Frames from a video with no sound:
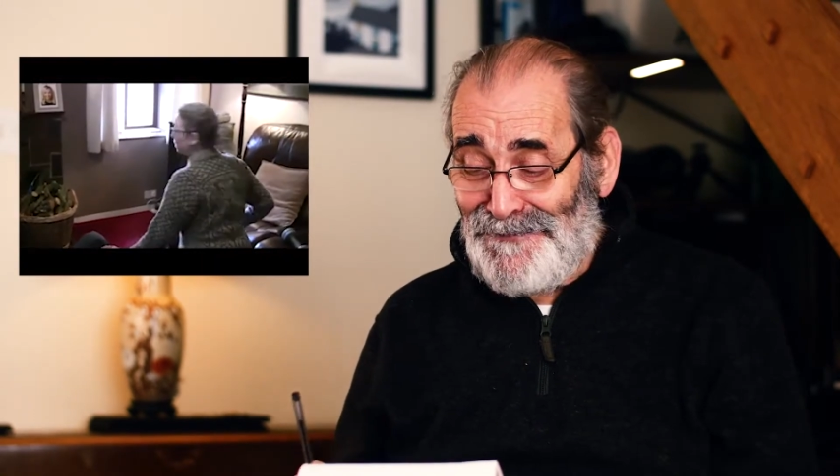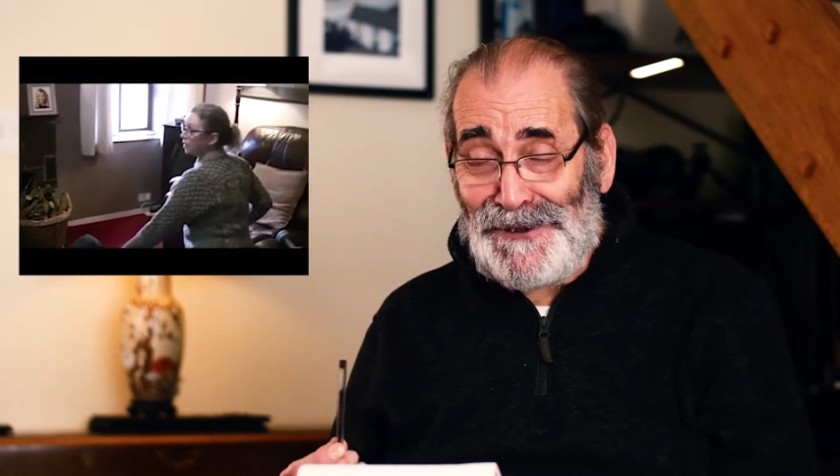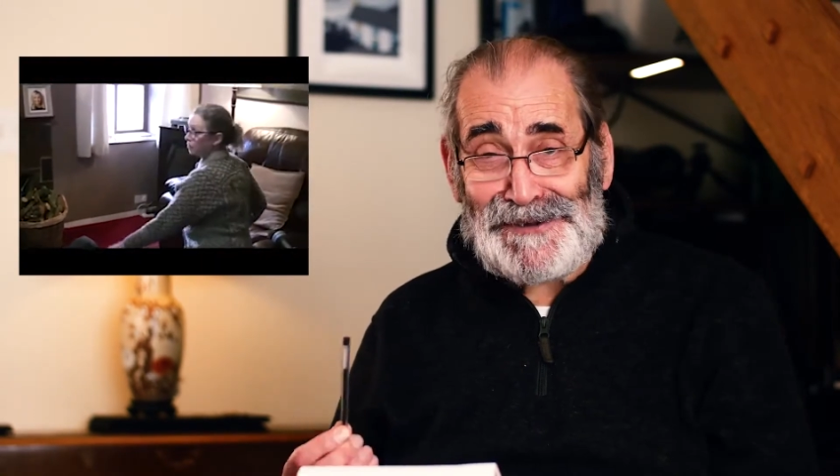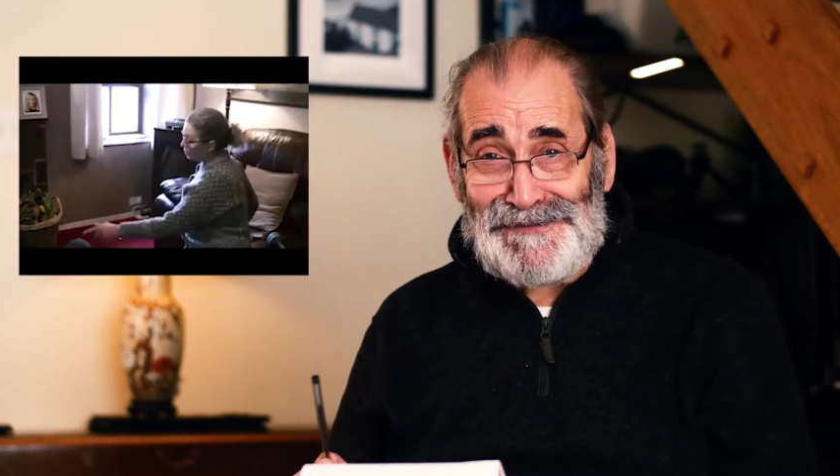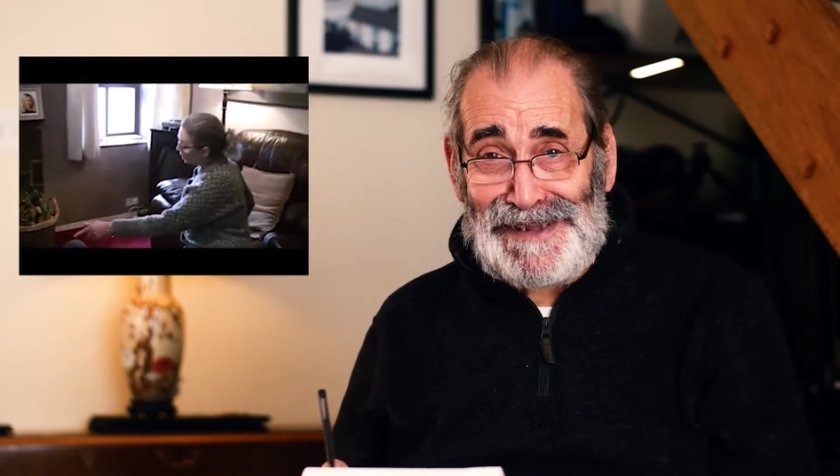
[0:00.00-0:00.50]

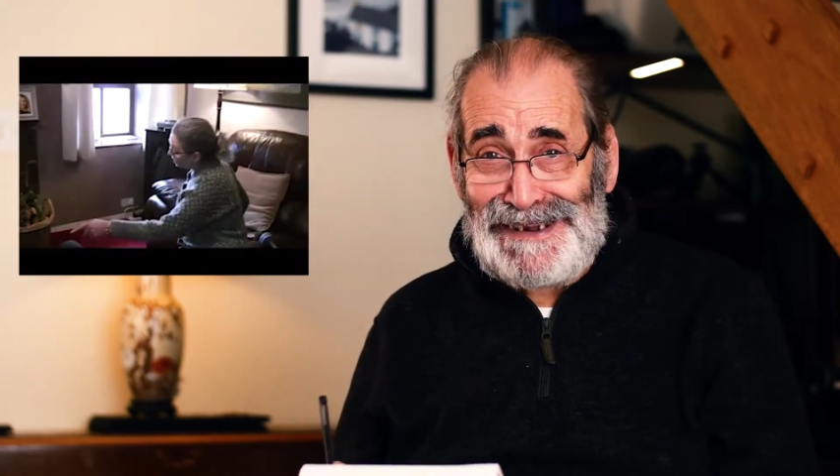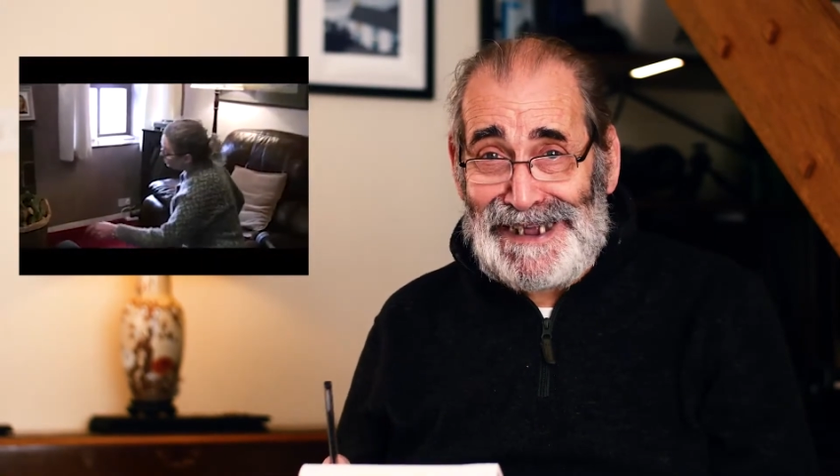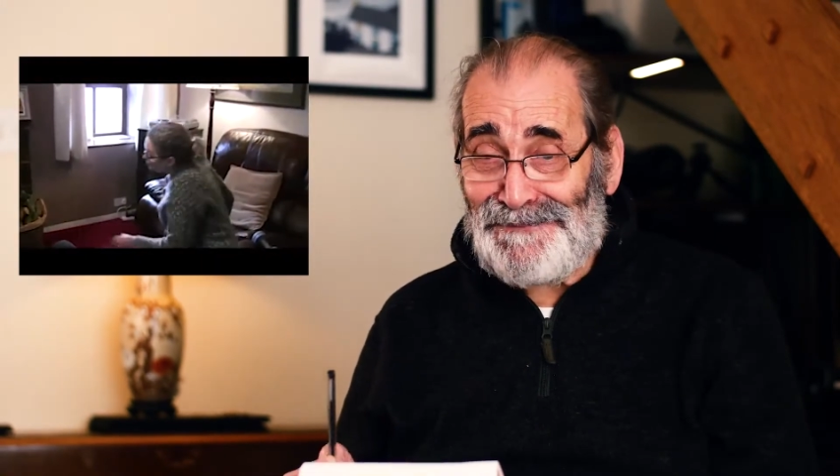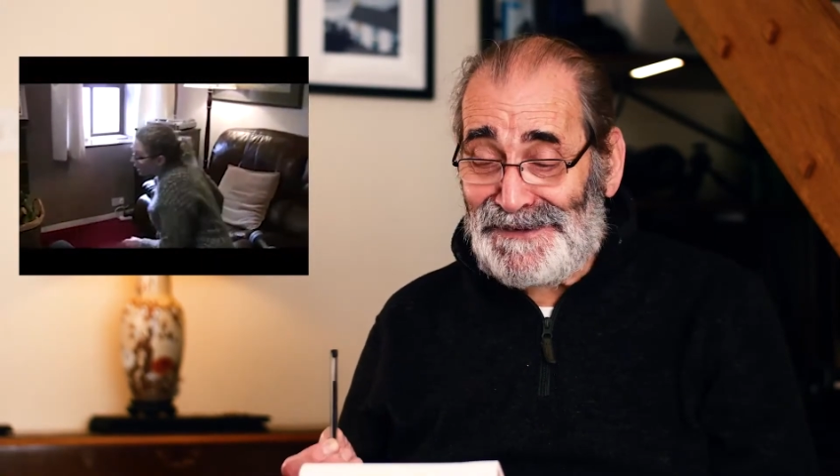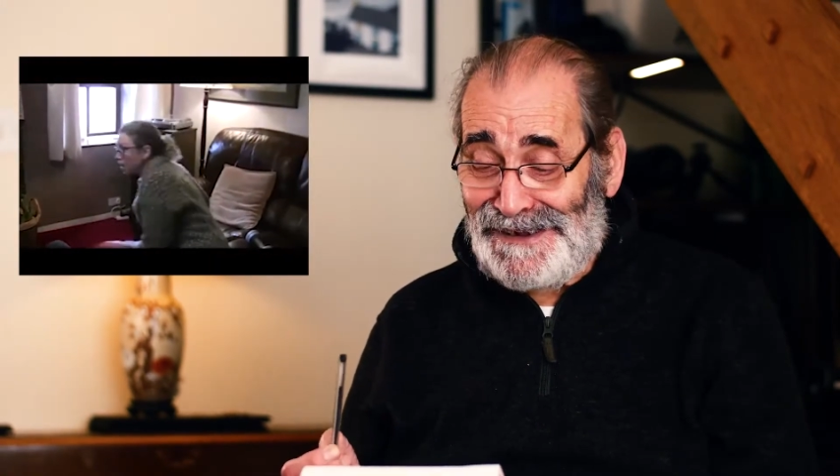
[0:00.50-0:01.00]
because of their
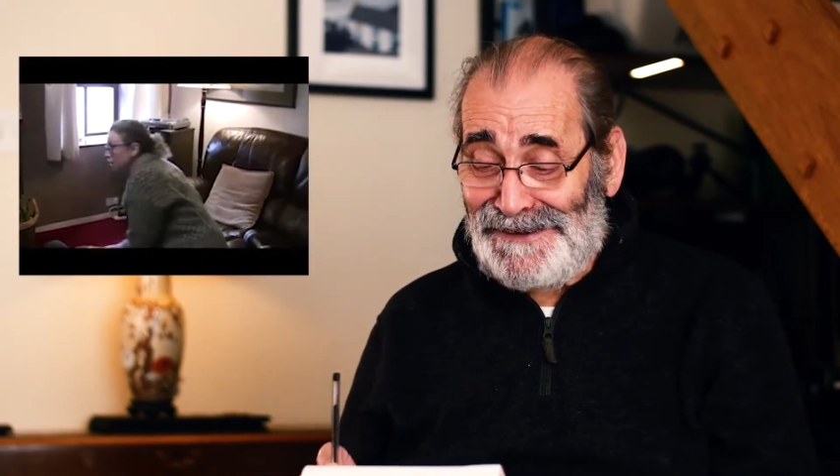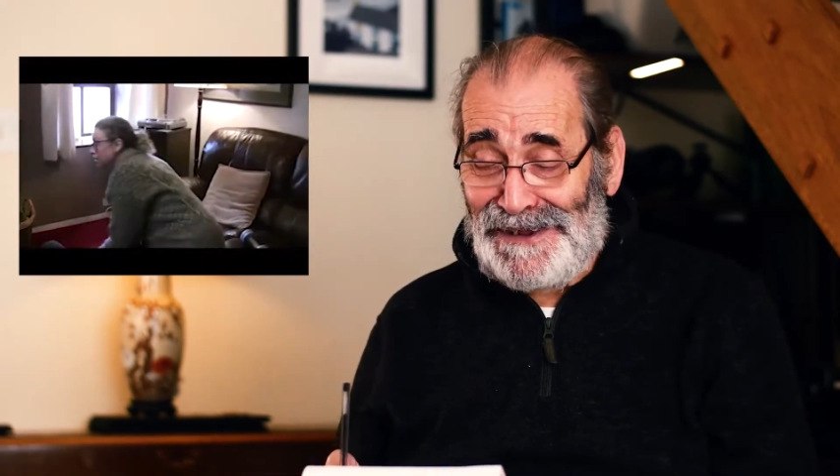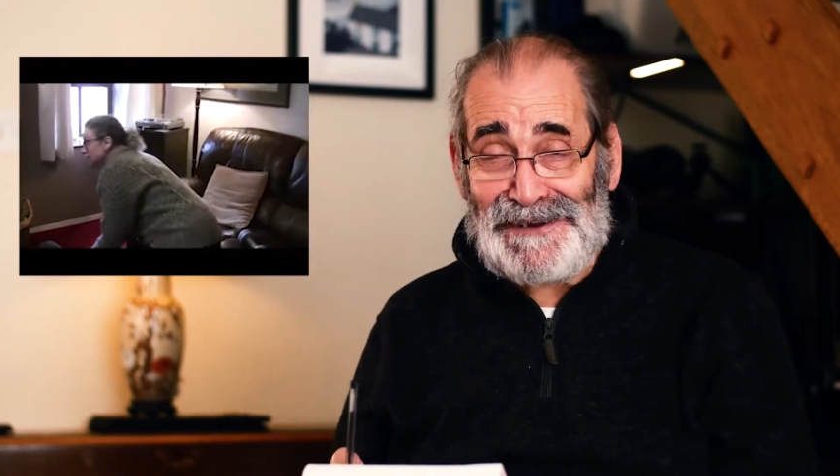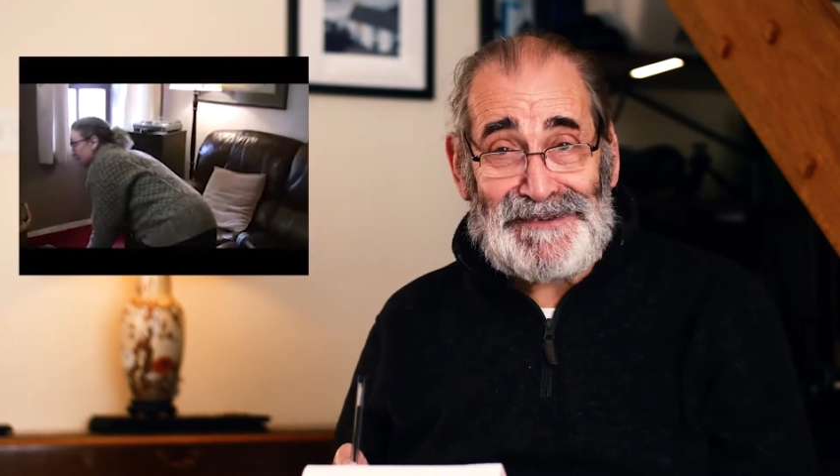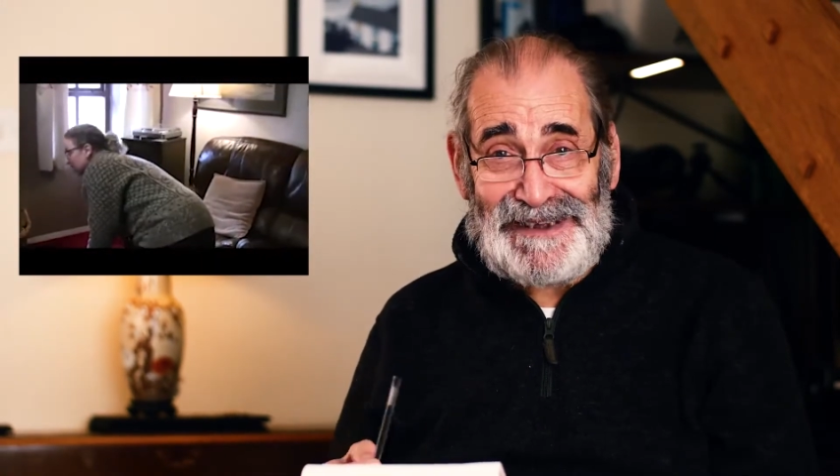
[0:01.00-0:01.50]
names,
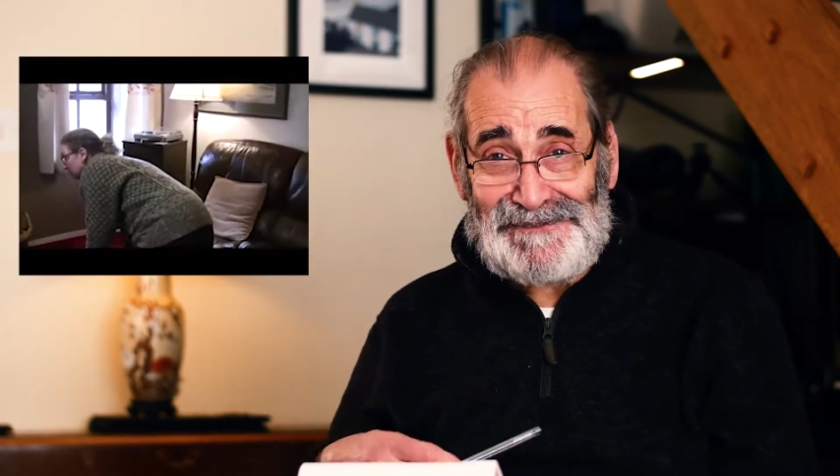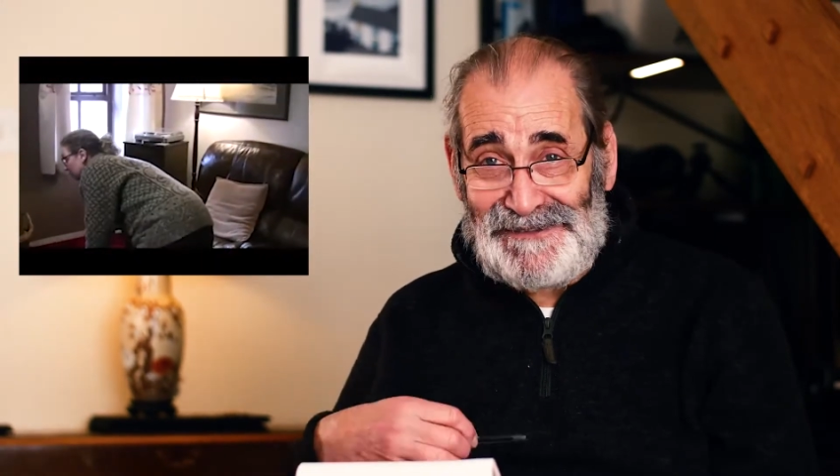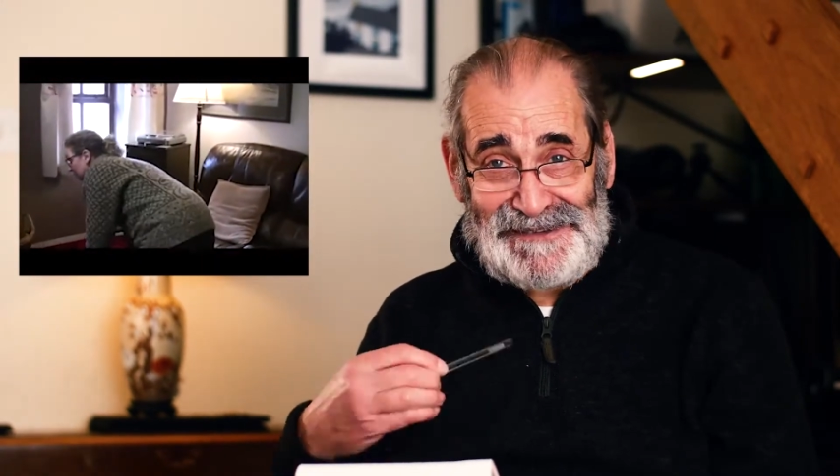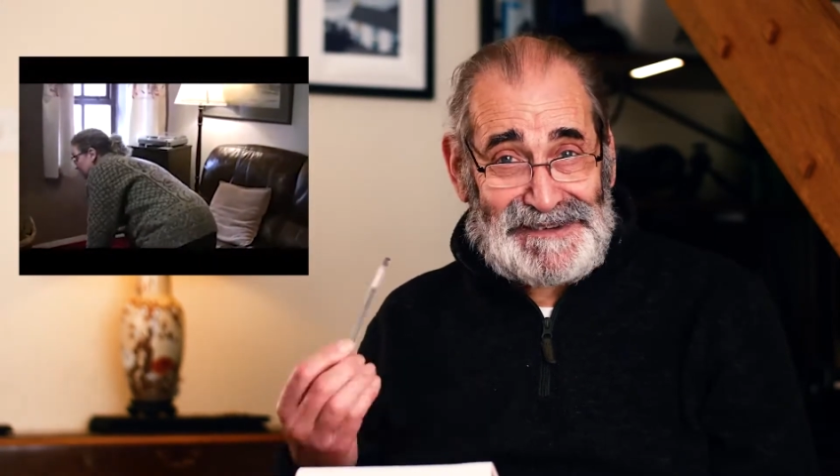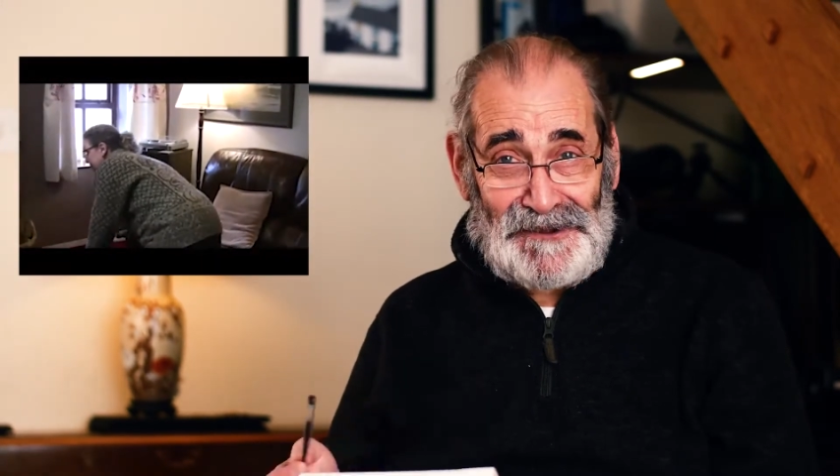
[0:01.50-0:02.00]
and